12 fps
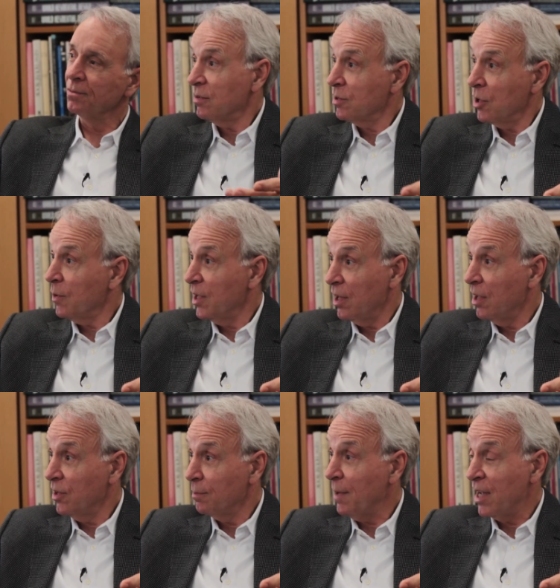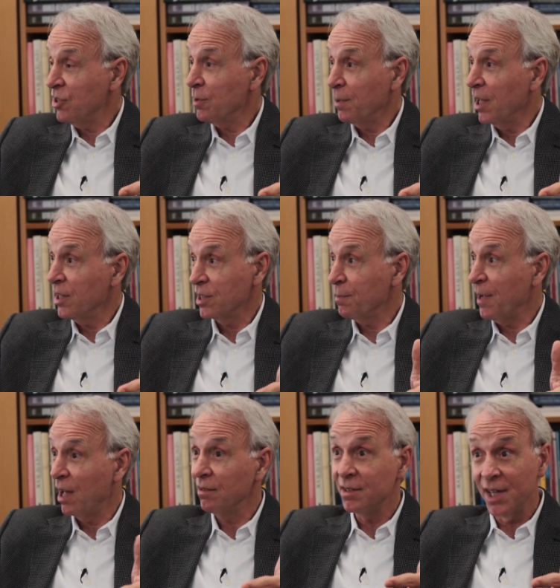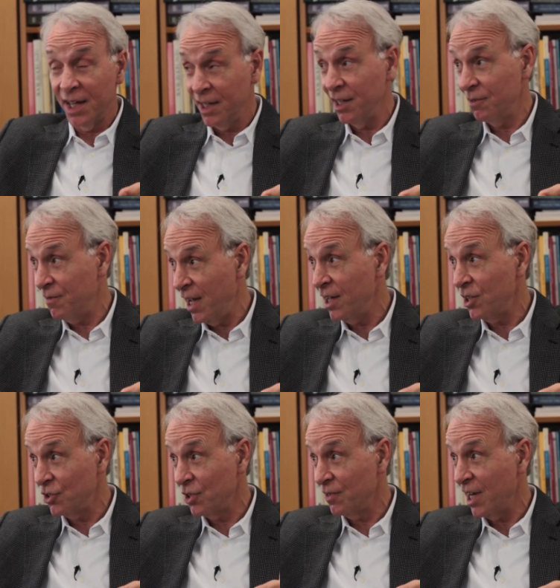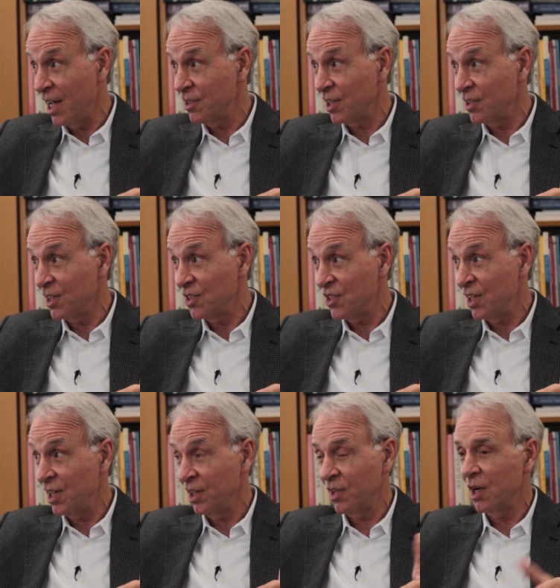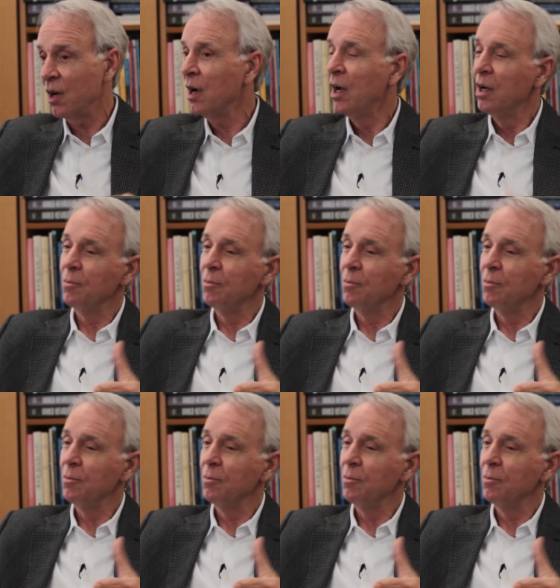So the master plan is about taking advantage of an asset that's sitting there,